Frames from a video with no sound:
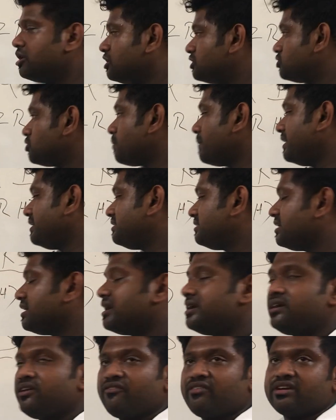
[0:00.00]
So my
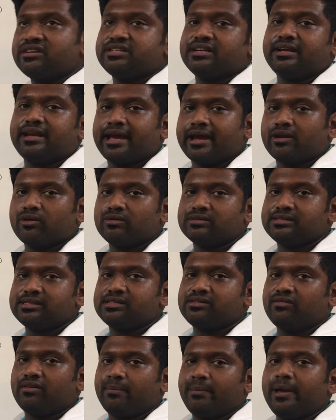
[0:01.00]
third differential
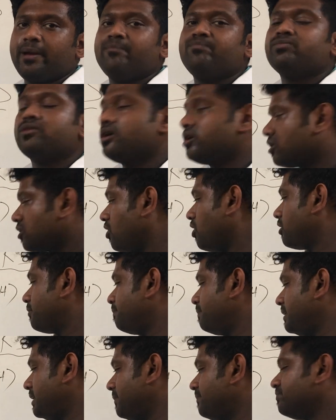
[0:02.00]
diagnosis will be cor
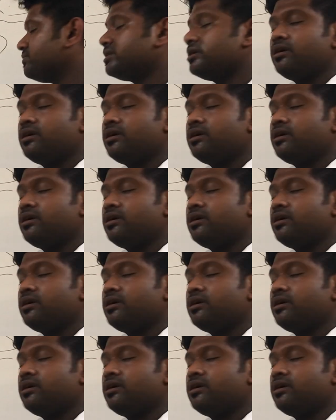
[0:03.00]
P.